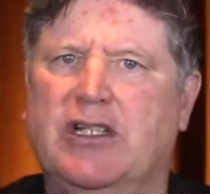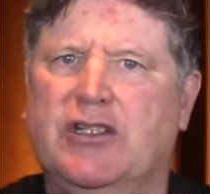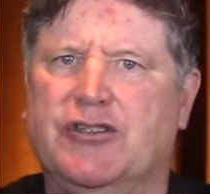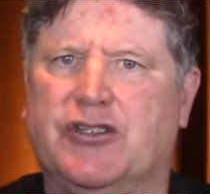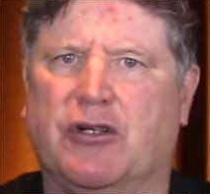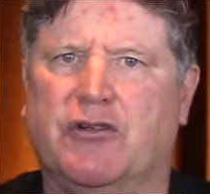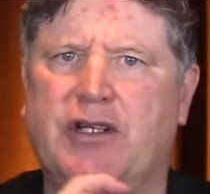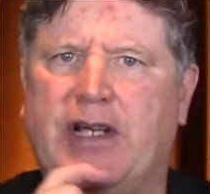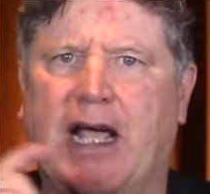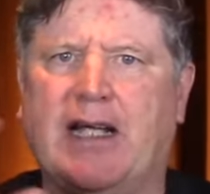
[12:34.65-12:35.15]

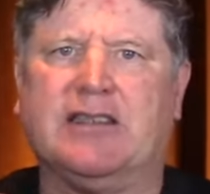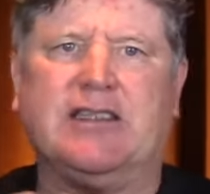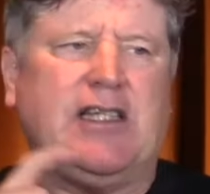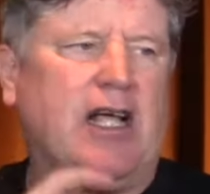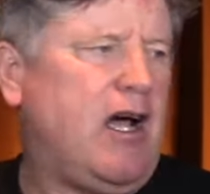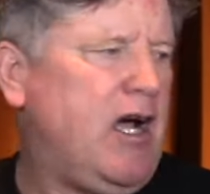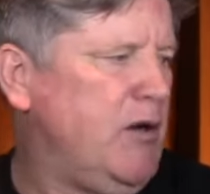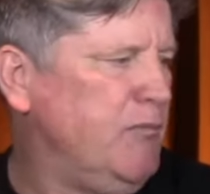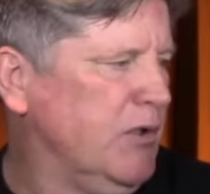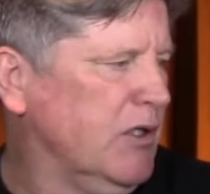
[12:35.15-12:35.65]
So next
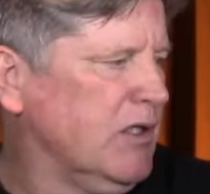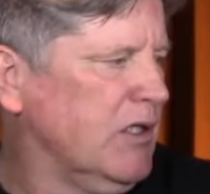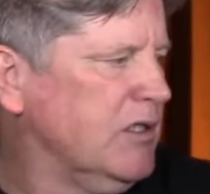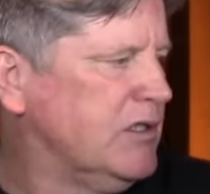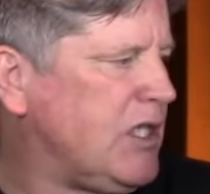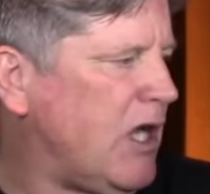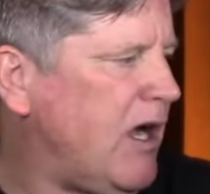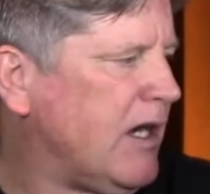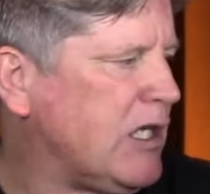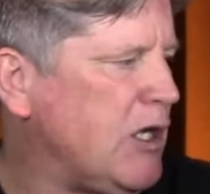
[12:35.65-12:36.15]
time, we're going
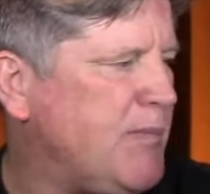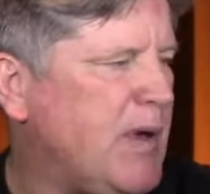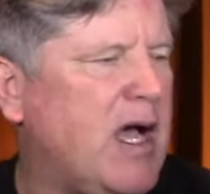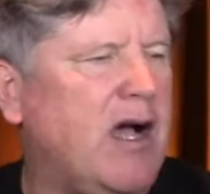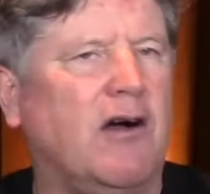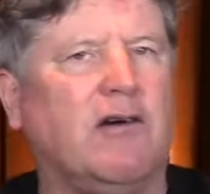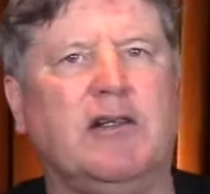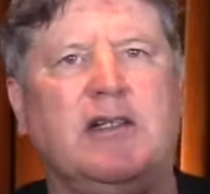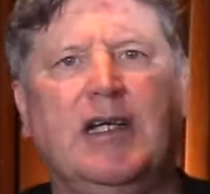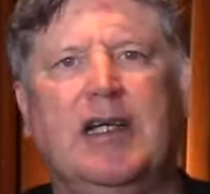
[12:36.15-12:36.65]
to talk
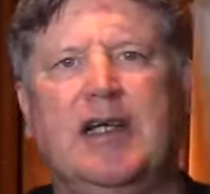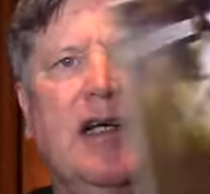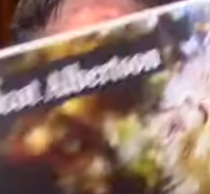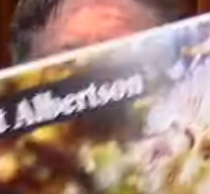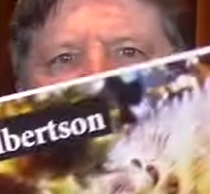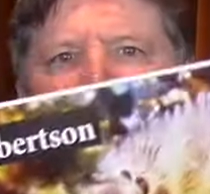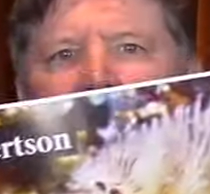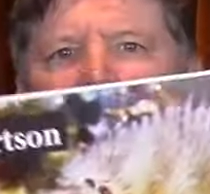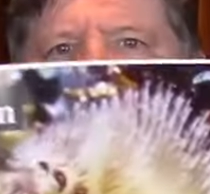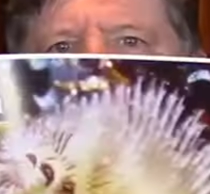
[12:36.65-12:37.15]
about
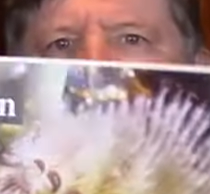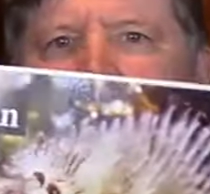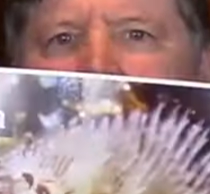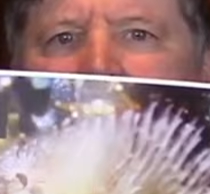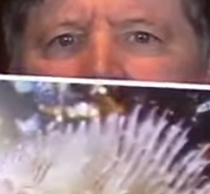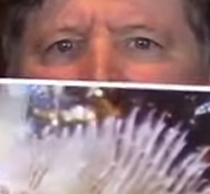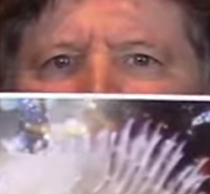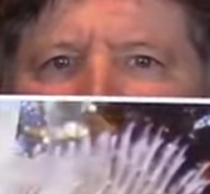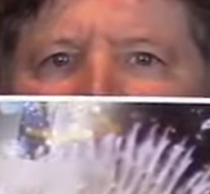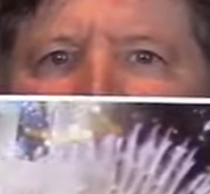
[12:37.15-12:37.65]

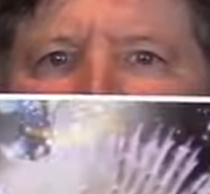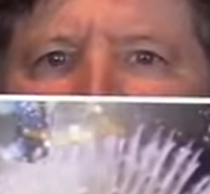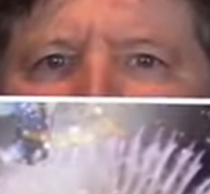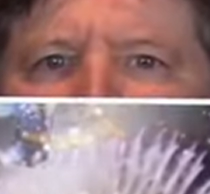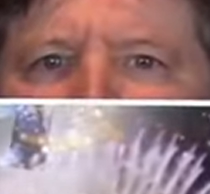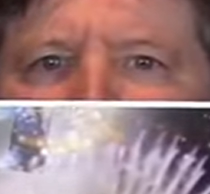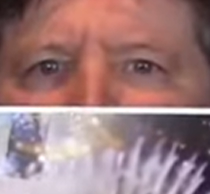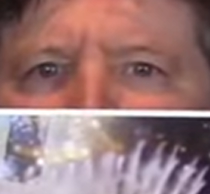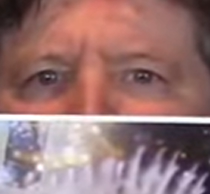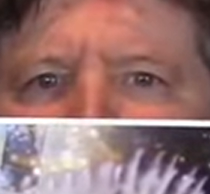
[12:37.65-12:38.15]
feather
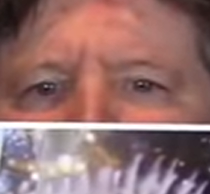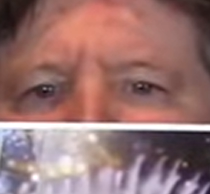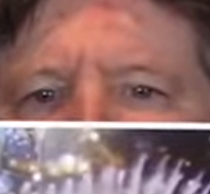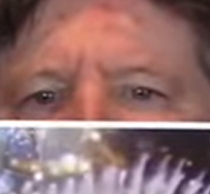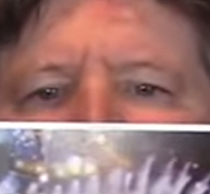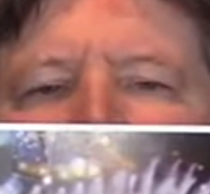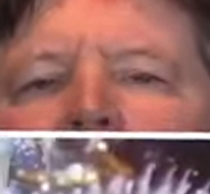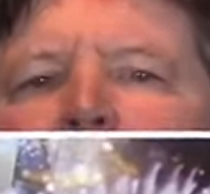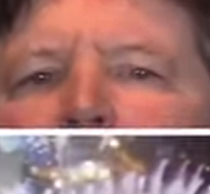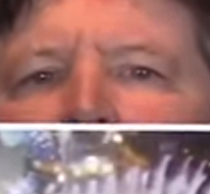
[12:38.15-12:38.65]
duster, or
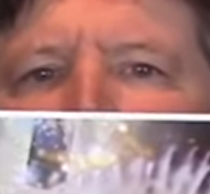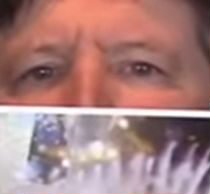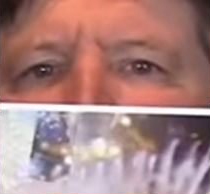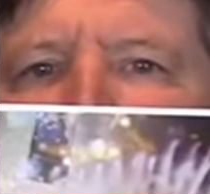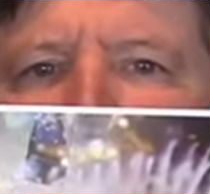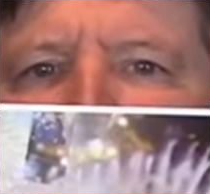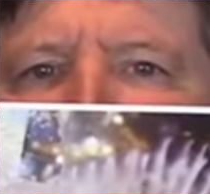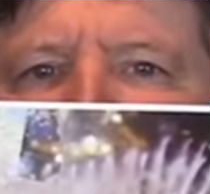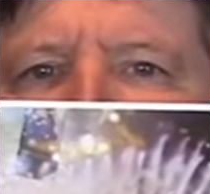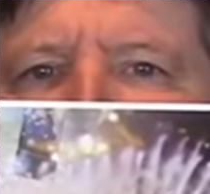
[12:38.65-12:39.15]
uh,
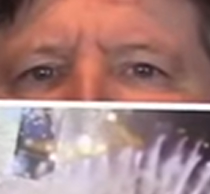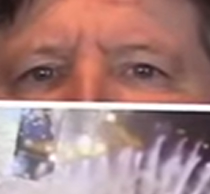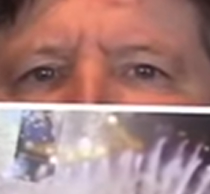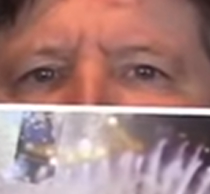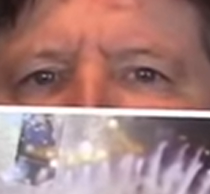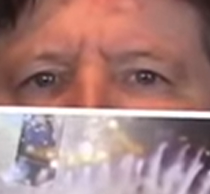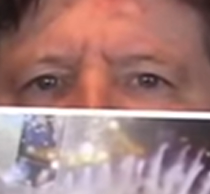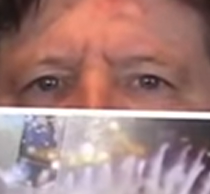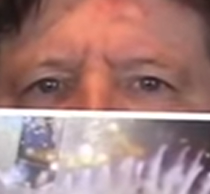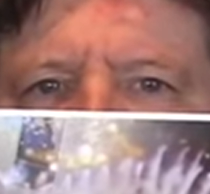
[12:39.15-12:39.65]
Christmas tree
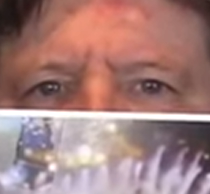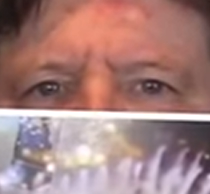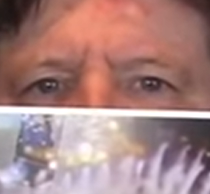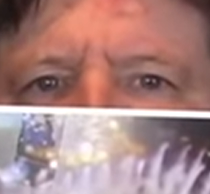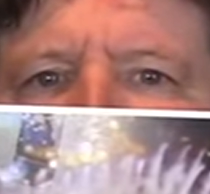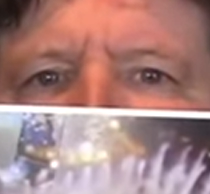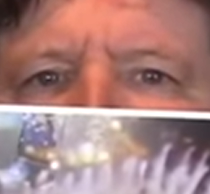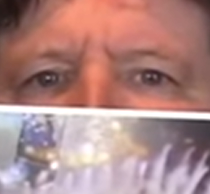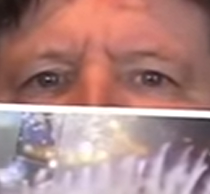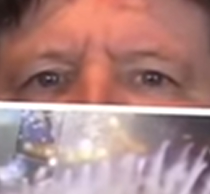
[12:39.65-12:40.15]
tube worms. I
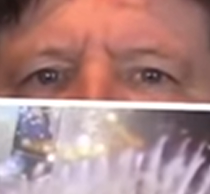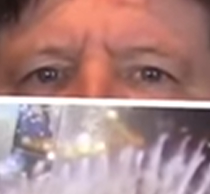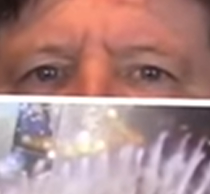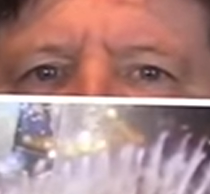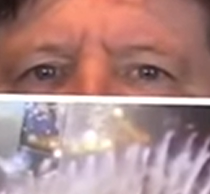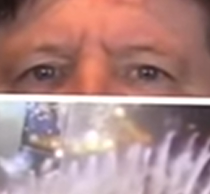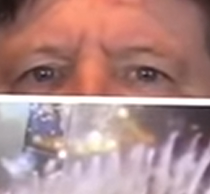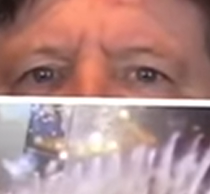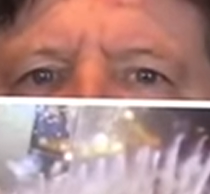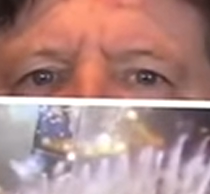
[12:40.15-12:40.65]
introduced
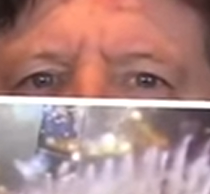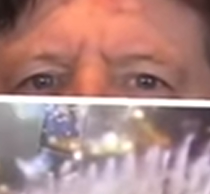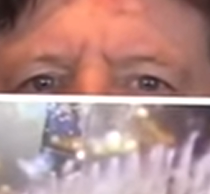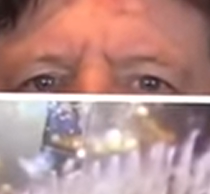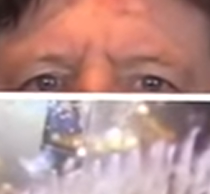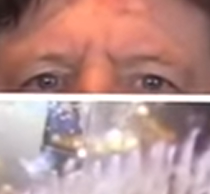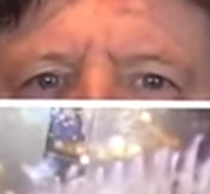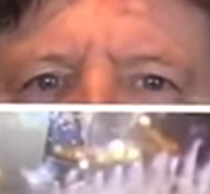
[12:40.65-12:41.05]
you to